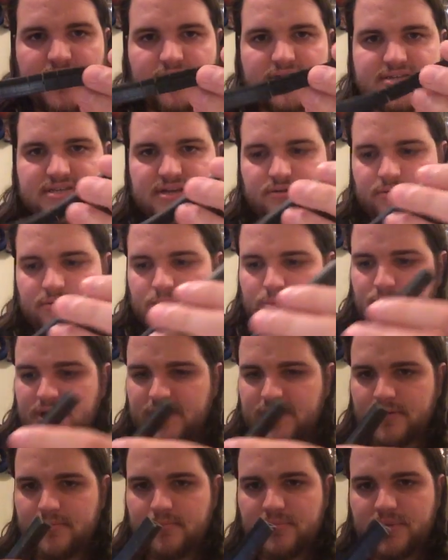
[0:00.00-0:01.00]
because I don't want to break
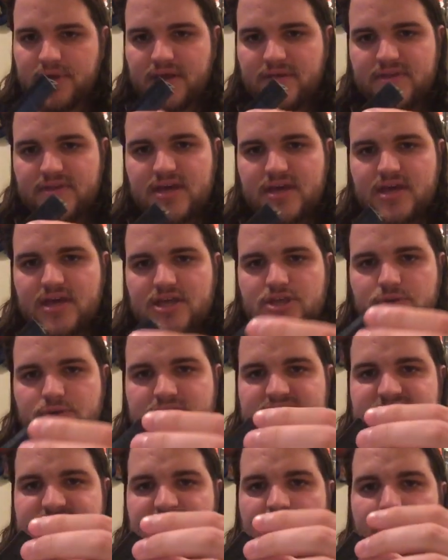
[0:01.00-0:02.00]
them, but you could
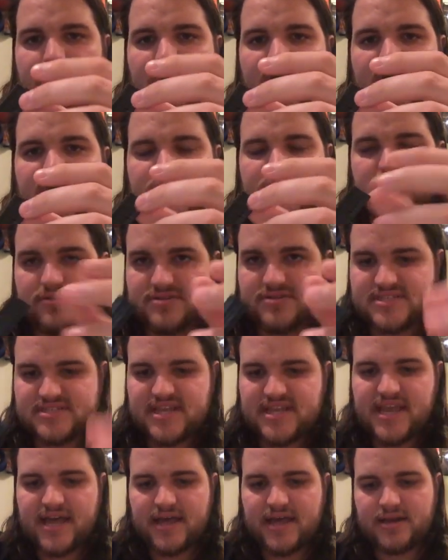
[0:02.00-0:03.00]
snap off the little
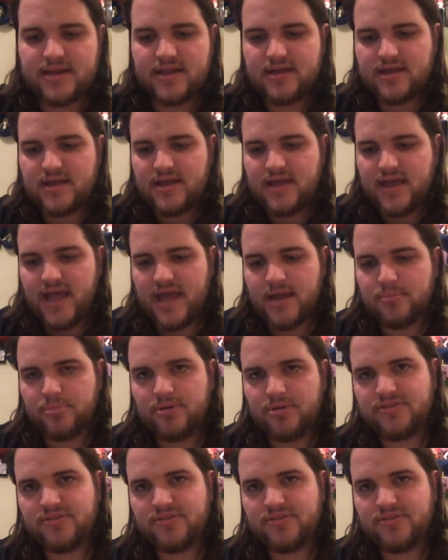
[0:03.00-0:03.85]
stand and put